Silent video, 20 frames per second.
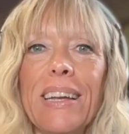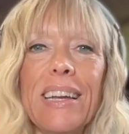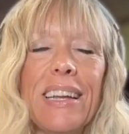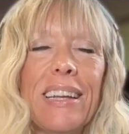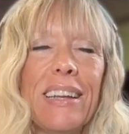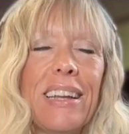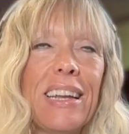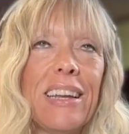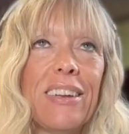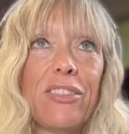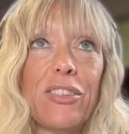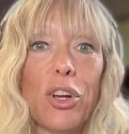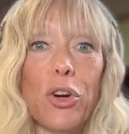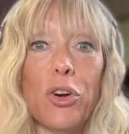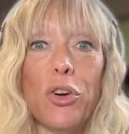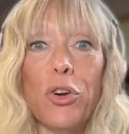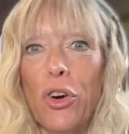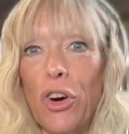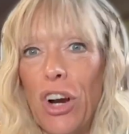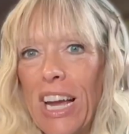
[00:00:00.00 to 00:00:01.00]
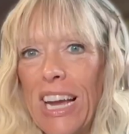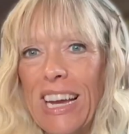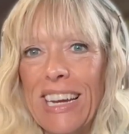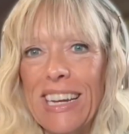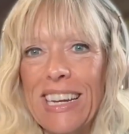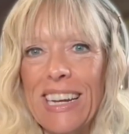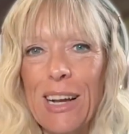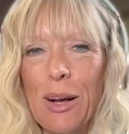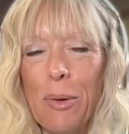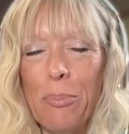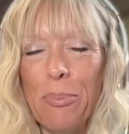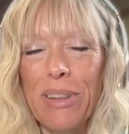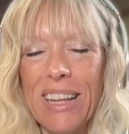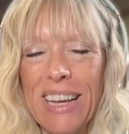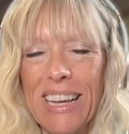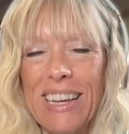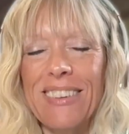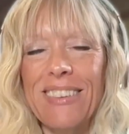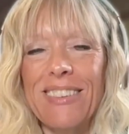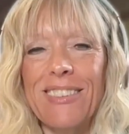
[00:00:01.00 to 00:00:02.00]
it is a great
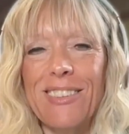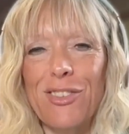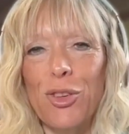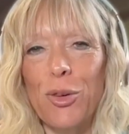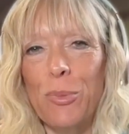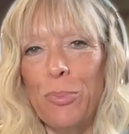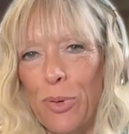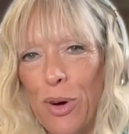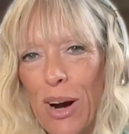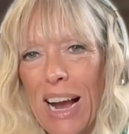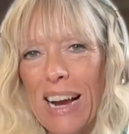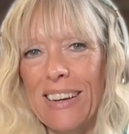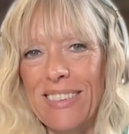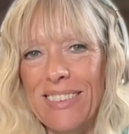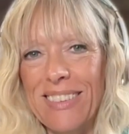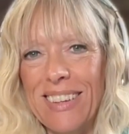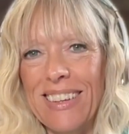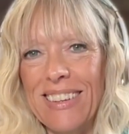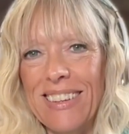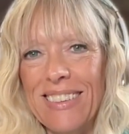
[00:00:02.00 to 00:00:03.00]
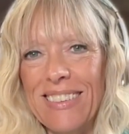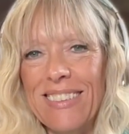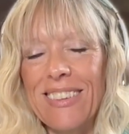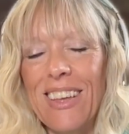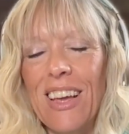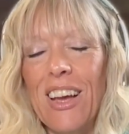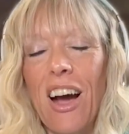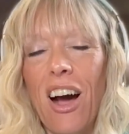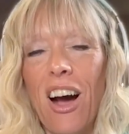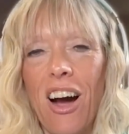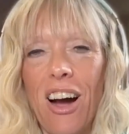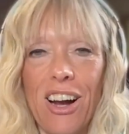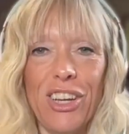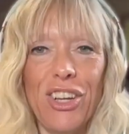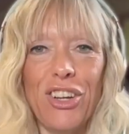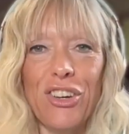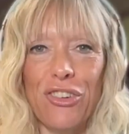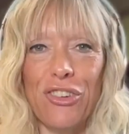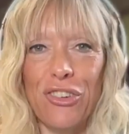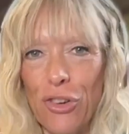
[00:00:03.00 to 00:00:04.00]
place to practice
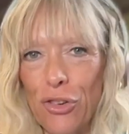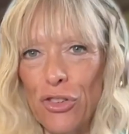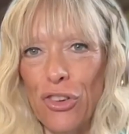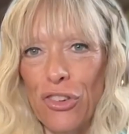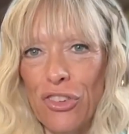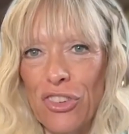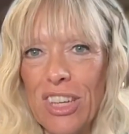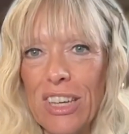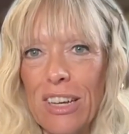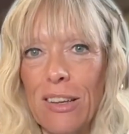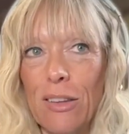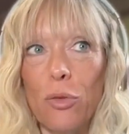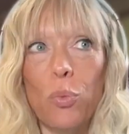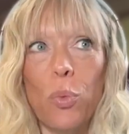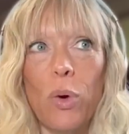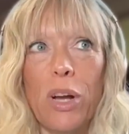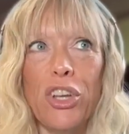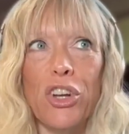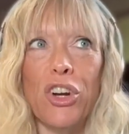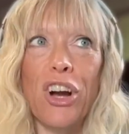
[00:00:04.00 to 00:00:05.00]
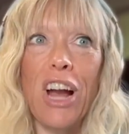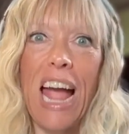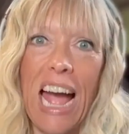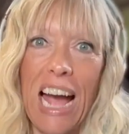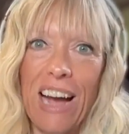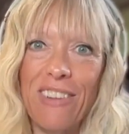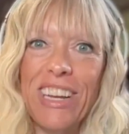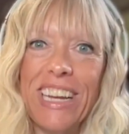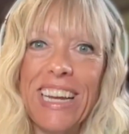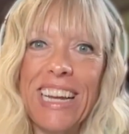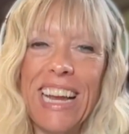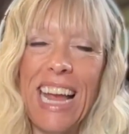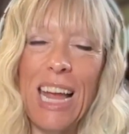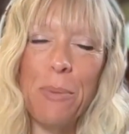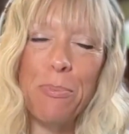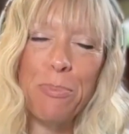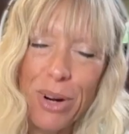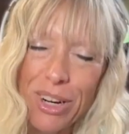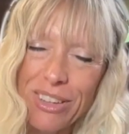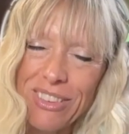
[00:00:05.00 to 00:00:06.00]
on your social skills when you're having
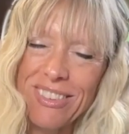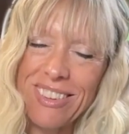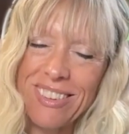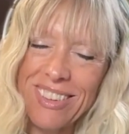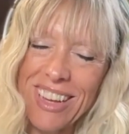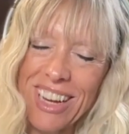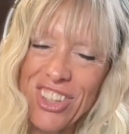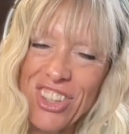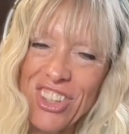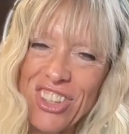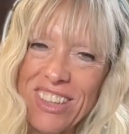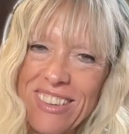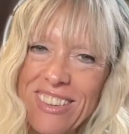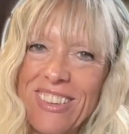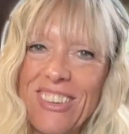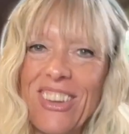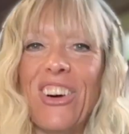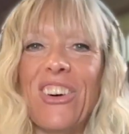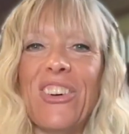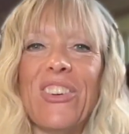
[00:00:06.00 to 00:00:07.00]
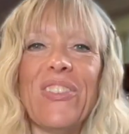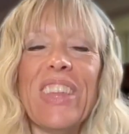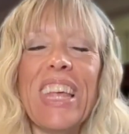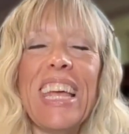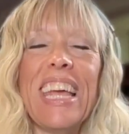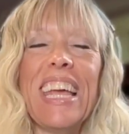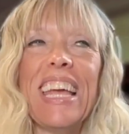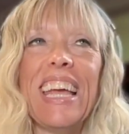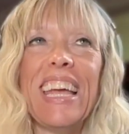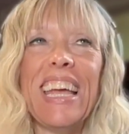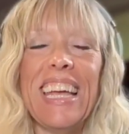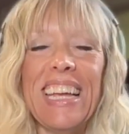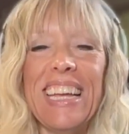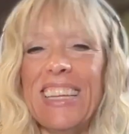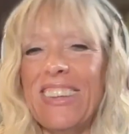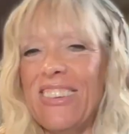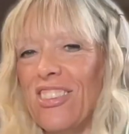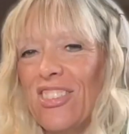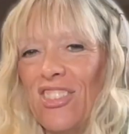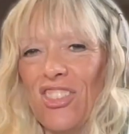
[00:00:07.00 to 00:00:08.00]
a book discussion. So
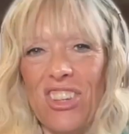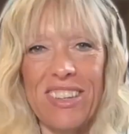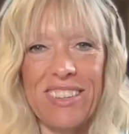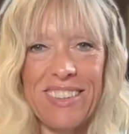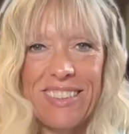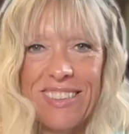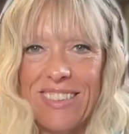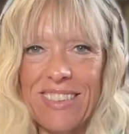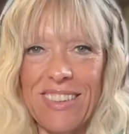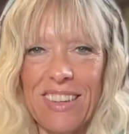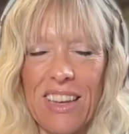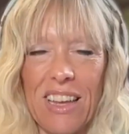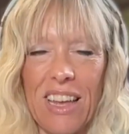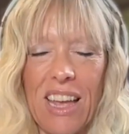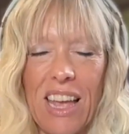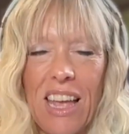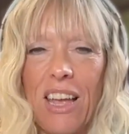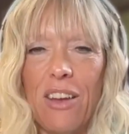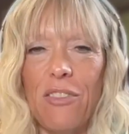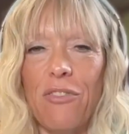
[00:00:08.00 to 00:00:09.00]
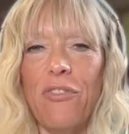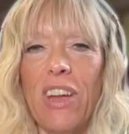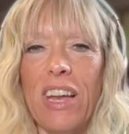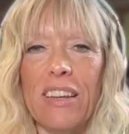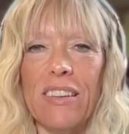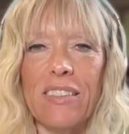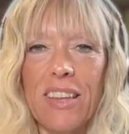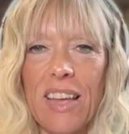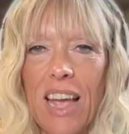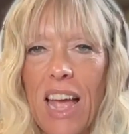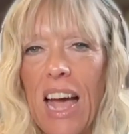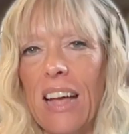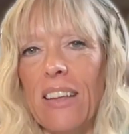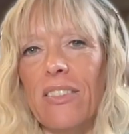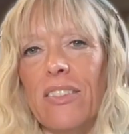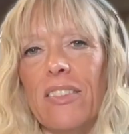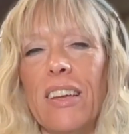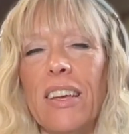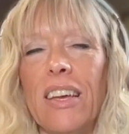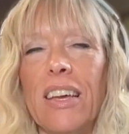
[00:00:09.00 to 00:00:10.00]
it's just a
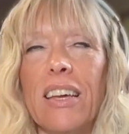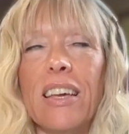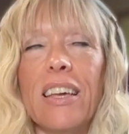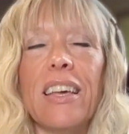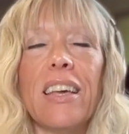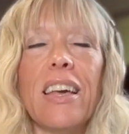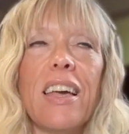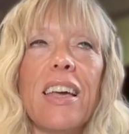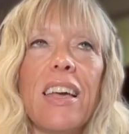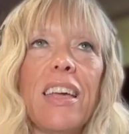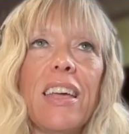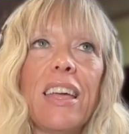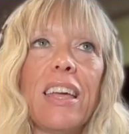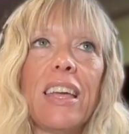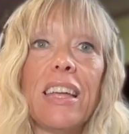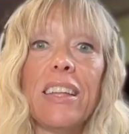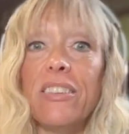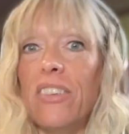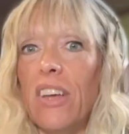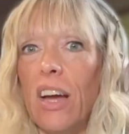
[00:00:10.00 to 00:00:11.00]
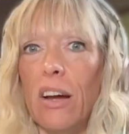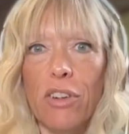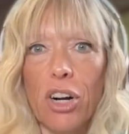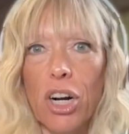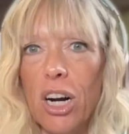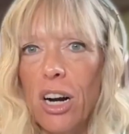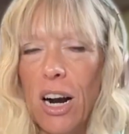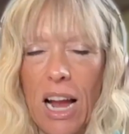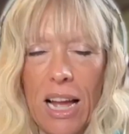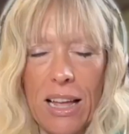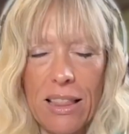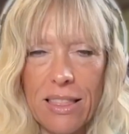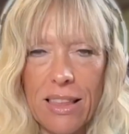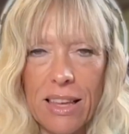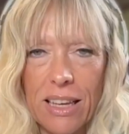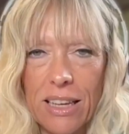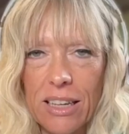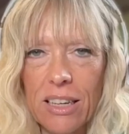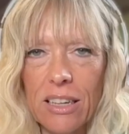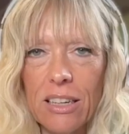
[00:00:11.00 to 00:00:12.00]
fantastic endeavor, I
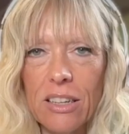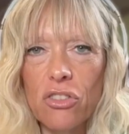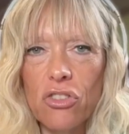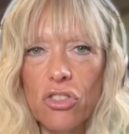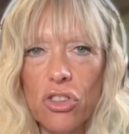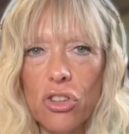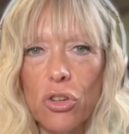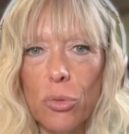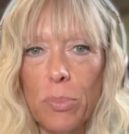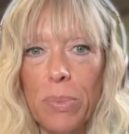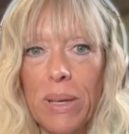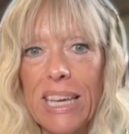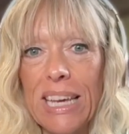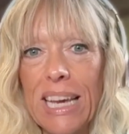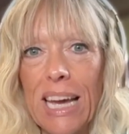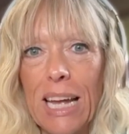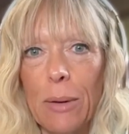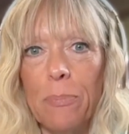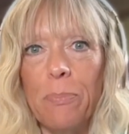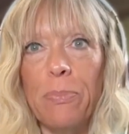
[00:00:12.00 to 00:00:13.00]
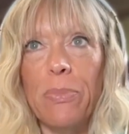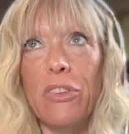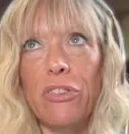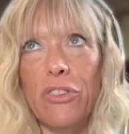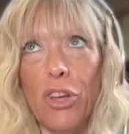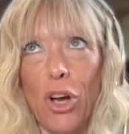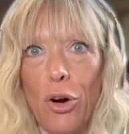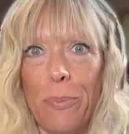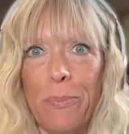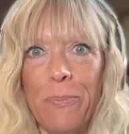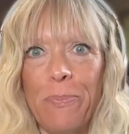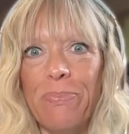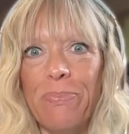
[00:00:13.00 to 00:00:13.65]
think, to begin. So